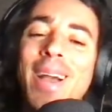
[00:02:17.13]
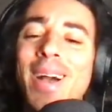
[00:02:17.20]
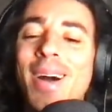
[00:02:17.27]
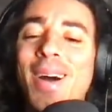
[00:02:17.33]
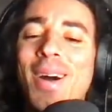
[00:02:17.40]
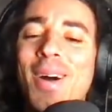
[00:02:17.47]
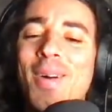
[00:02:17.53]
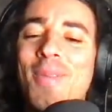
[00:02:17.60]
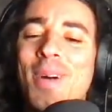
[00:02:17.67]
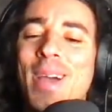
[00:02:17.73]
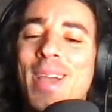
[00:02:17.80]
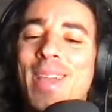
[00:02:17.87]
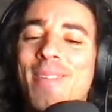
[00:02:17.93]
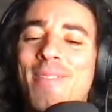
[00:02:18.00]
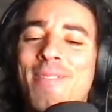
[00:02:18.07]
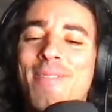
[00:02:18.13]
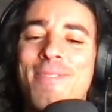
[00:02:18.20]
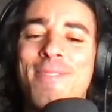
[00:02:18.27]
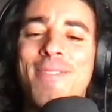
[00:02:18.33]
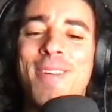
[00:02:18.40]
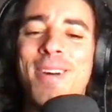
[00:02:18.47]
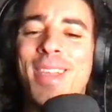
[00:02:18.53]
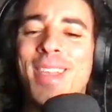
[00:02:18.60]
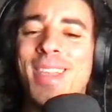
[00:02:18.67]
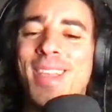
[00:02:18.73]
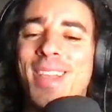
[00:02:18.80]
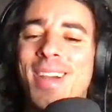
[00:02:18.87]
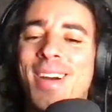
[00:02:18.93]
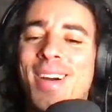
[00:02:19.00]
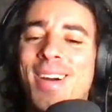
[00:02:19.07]
Oh my
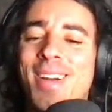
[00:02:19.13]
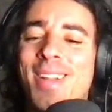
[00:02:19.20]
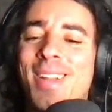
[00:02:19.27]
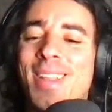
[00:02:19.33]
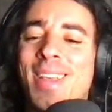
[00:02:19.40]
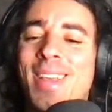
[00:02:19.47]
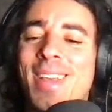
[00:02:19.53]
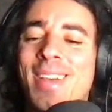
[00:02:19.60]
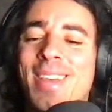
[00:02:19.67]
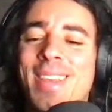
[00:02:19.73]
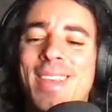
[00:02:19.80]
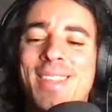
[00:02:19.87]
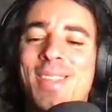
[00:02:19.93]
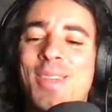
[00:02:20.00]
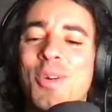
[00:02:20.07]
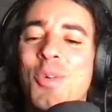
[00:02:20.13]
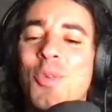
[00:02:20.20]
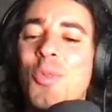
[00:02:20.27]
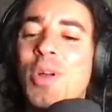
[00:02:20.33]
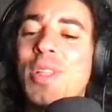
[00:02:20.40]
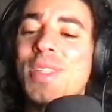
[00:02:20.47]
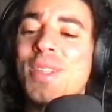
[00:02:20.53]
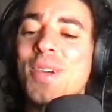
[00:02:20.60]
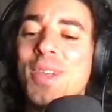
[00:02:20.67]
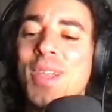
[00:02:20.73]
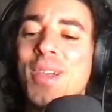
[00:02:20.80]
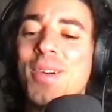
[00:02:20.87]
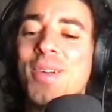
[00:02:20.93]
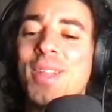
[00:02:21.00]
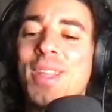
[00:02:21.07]
fucking god. Okay, so what's
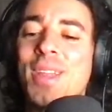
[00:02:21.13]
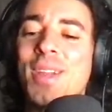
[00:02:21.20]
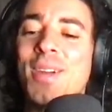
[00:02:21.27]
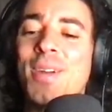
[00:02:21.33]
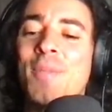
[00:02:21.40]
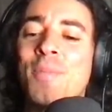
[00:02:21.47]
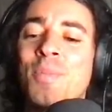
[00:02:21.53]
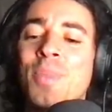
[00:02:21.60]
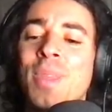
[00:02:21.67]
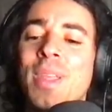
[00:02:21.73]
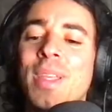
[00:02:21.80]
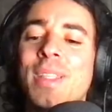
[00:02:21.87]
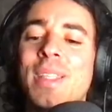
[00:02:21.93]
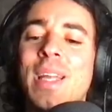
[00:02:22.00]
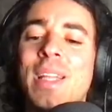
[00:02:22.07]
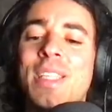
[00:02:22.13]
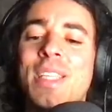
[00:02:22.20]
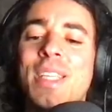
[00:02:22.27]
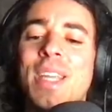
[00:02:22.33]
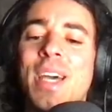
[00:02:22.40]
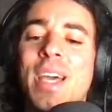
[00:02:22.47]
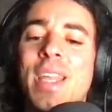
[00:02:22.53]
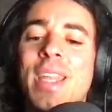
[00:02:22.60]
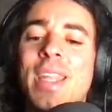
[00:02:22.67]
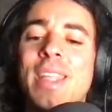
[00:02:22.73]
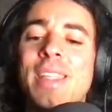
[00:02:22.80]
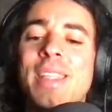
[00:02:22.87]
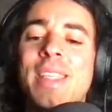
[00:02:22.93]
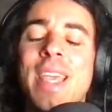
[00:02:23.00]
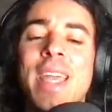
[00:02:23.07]
going on here is that Jeenine
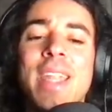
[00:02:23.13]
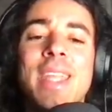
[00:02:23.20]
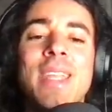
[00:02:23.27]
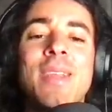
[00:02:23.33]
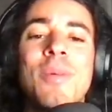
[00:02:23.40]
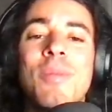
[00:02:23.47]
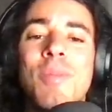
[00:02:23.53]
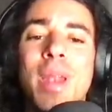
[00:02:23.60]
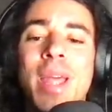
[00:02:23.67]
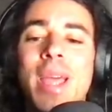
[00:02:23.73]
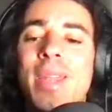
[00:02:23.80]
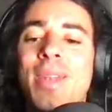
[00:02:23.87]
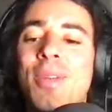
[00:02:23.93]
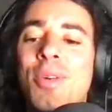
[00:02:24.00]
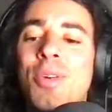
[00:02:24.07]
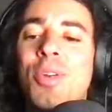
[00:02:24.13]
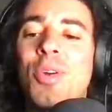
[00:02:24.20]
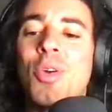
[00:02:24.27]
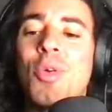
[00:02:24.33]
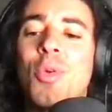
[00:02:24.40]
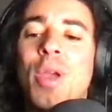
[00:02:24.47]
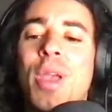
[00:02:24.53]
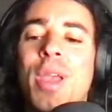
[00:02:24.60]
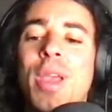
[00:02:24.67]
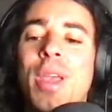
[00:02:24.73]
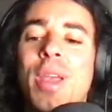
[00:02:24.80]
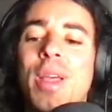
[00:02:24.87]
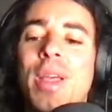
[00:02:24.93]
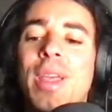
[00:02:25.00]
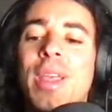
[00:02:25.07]
is getting blendered away.
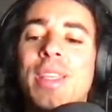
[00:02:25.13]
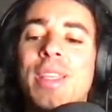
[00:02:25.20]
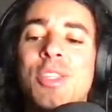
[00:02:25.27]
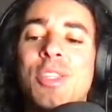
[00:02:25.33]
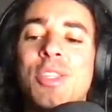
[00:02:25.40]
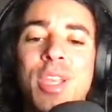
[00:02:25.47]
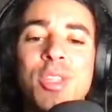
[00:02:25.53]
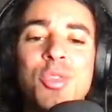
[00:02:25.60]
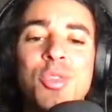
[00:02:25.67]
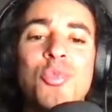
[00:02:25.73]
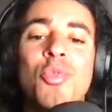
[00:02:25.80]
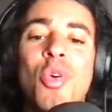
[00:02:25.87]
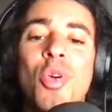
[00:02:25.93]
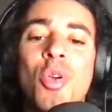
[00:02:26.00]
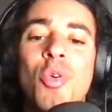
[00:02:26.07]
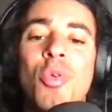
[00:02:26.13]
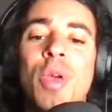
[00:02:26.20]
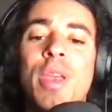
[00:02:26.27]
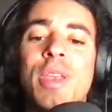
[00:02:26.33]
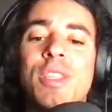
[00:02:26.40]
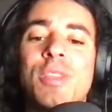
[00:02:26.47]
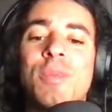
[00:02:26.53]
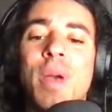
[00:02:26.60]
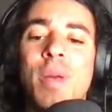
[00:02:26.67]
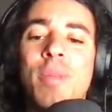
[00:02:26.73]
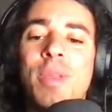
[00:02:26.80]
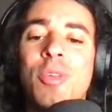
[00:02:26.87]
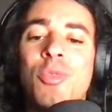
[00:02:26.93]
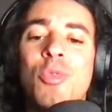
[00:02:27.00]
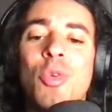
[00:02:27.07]
He's trying to roll away, he's
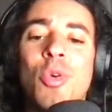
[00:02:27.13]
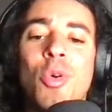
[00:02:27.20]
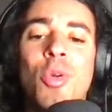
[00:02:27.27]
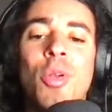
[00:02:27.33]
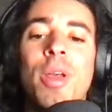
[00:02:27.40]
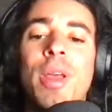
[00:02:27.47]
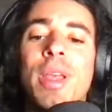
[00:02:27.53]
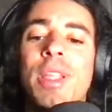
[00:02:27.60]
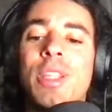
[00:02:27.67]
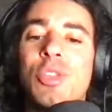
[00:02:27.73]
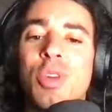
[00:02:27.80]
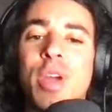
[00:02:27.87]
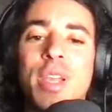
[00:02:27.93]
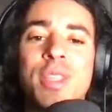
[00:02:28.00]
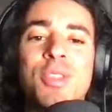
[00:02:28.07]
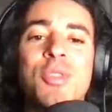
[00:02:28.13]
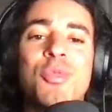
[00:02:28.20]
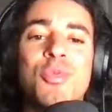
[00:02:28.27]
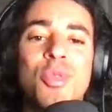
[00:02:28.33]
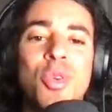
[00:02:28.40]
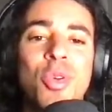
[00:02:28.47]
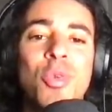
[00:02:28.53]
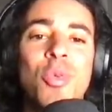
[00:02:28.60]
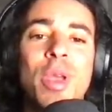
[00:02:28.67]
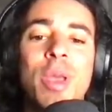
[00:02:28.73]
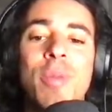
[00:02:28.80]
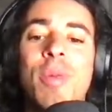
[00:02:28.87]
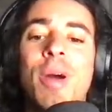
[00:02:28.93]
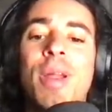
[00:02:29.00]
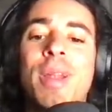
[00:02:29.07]
spamming roll, he tries to roll
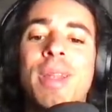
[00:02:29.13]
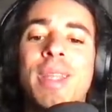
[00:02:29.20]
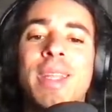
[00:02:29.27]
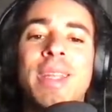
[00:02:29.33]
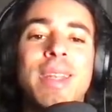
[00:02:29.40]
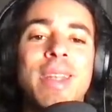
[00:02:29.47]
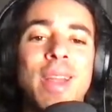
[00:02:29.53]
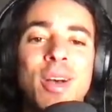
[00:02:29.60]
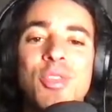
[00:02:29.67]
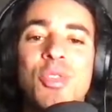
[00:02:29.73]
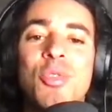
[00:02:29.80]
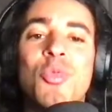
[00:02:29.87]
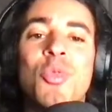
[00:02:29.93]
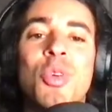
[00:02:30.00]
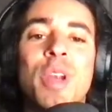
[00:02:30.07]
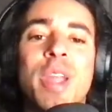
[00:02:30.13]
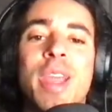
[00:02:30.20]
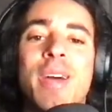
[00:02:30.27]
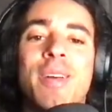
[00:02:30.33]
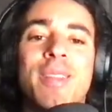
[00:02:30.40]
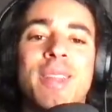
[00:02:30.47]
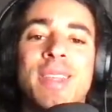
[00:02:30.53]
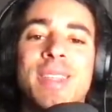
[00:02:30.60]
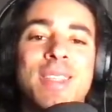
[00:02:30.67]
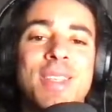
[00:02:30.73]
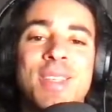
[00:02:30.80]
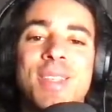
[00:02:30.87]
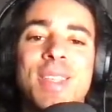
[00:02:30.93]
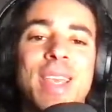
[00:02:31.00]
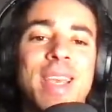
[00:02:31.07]
away, but it doesn't work out. It
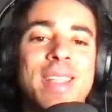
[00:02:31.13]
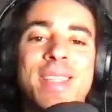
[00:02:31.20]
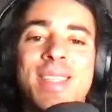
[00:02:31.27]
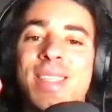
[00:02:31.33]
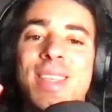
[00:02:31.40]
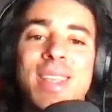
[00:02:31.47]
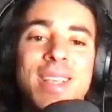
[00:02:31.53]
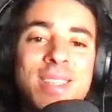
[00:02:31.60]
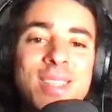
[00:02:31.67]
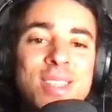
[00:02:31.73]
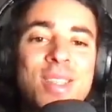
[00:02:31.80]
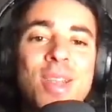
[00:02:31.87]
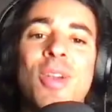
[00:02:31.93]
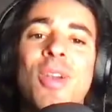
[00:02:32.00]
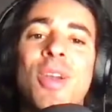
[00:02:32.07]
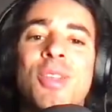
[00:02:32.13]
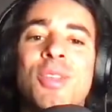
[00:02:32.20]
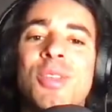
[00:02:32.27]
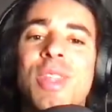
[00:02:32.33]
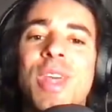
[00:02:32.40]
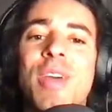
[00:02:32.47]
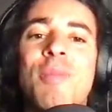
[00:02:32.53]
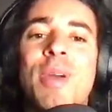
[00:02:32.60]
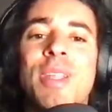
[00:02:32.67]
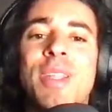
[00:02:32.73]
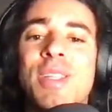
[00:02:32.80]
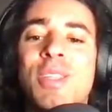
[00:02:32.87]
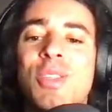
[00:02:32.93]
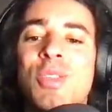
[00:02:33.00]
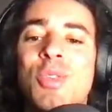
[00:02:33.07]
just gets stun locked to death by
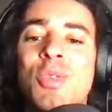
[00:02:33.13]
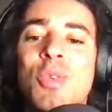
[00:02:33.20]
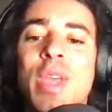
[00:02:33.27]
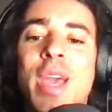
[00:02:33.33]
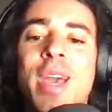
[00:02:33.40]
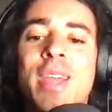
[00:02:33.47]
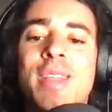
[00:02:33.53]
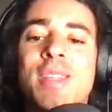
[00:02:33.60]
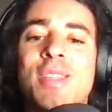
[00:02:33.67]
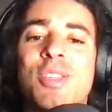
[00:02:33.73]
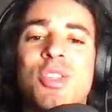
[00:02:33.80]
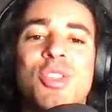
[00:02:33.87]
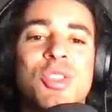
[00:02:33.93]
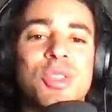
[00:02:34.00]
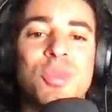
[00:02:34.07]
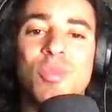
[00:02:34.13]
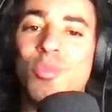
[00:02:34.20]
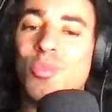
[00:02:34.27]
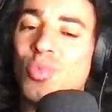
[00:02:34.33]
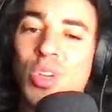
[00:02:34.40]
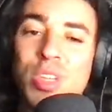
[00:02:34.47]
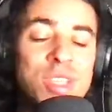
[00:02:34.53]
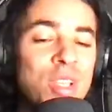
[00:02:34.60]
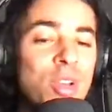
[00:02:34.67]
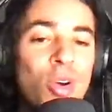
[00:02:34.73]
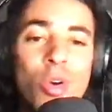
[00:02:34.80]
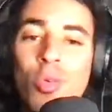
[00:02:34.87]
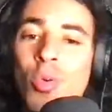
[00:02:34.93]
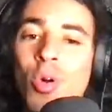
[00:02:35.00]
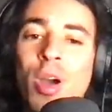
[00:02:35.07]
these two guys, just pressing
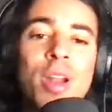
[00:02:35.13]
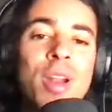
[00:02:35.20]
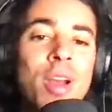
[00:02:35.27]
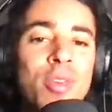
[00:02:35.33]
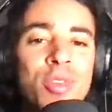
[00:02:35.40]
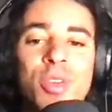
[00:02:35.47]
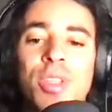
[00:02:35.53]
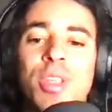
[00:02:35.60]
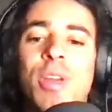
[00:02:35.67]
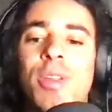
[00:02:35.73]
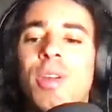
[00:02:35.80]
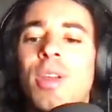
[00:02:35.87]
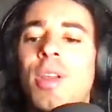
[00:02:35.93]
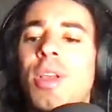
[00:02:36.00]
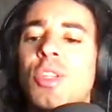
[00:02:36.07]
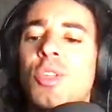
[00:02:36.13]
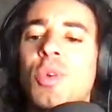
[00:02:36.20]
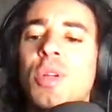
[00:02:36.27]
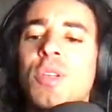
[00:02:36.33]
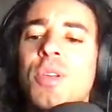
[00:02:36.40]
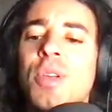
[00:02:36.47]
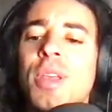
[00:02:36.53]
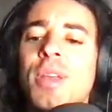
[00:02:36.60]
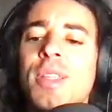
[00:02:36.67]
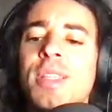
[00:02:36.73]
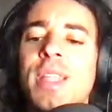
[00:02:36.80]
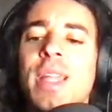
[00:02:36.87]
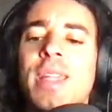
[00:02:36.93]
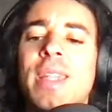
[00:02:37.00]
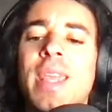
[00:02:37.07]
R1 after the other. So what's going on
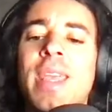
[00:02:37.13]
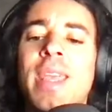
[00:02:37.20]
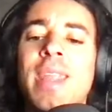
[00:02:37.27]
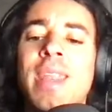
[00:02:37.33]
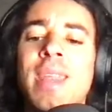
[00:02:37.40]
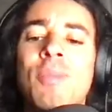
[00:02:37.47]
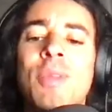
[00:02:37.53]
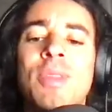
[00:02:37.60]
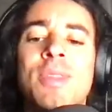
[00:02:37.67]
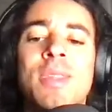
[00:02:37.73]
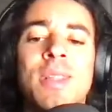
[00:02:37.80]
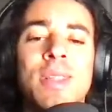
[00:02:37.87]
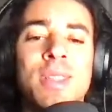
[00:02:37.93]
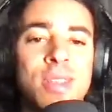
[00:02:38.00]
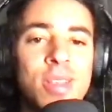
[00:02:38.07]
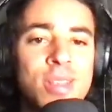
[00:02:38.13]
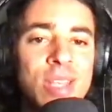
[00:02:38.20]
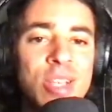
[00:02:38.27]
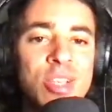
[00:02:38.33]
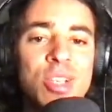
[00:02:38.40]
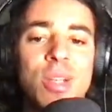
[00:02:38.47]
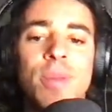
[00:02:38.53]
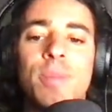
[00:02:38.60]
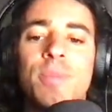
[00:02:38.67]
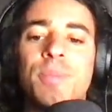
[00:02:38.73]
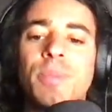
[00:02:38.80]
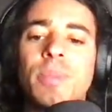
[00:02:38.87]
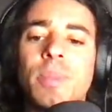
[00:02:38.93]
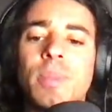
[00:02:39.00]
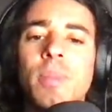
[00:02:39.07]
is that they hit him in, in succession.
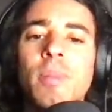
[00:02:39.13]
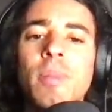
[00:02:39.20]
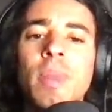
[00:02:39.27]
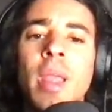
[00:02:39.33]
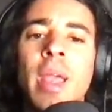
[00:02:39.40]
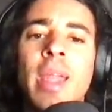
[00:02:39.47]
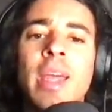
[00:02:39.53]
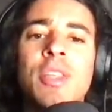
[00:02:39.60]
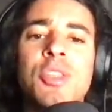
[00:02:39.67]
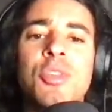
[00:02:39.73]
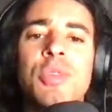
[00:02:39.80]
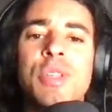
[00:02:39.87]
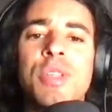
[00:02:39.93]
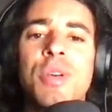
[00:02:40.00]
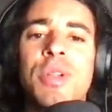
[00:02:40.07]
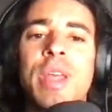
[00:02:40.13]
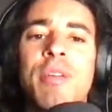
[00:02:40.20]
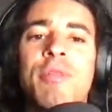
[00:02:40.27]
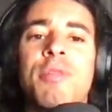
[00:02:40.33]
And as a result, of